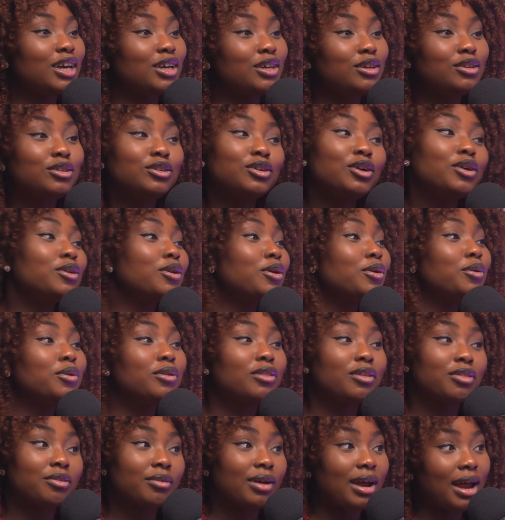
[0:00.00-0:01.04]
You don't know who
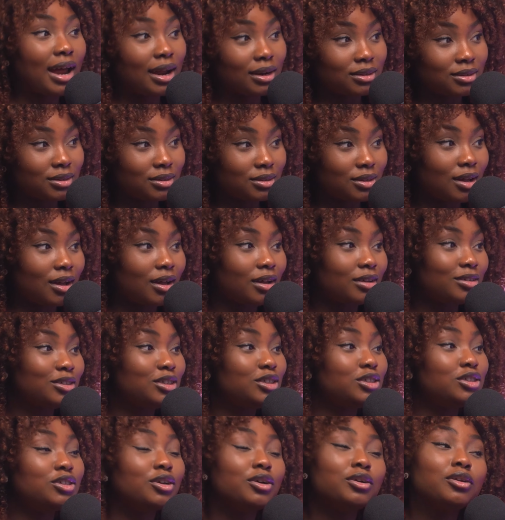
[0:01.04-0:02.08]
the threat actors are.
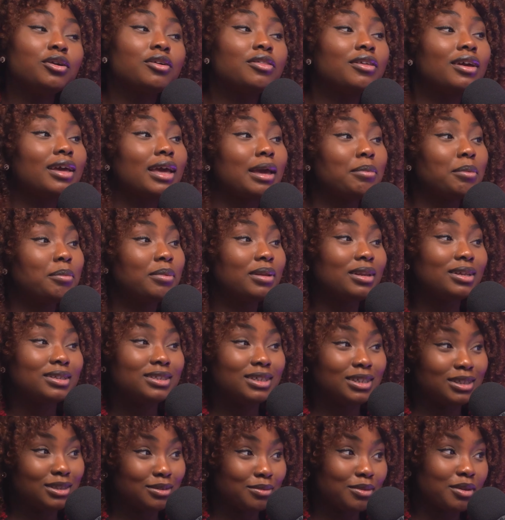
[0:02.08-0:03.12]
You don't know the
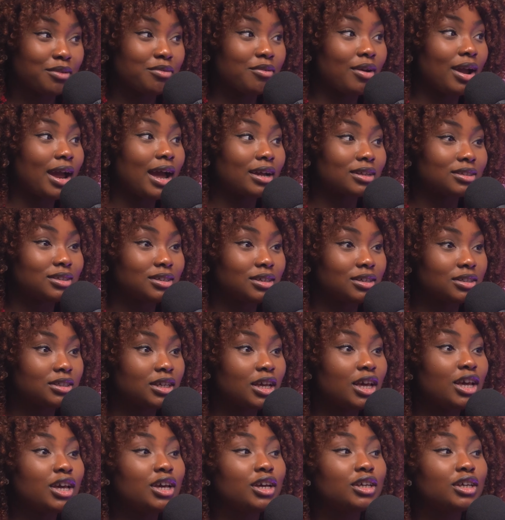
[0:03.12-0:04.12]
capabilities of the threat actors.